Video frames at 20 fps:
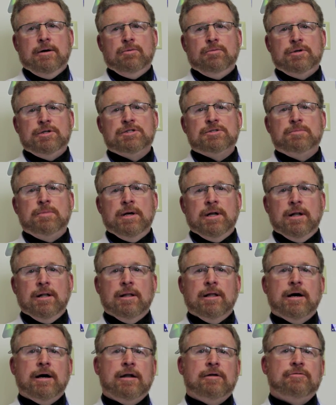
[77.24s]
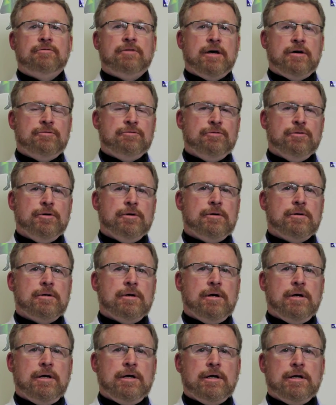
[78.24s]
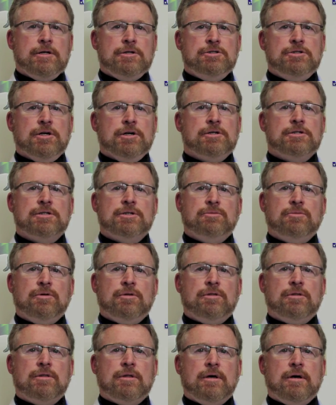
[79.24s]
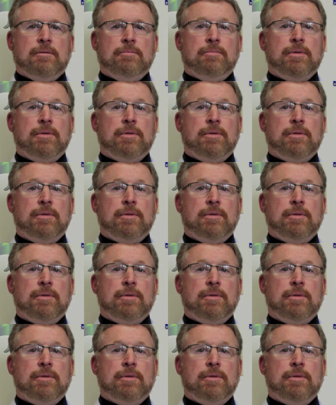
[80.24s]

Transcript: Uh, we spent a lot of effort uh, in conjunction with uh,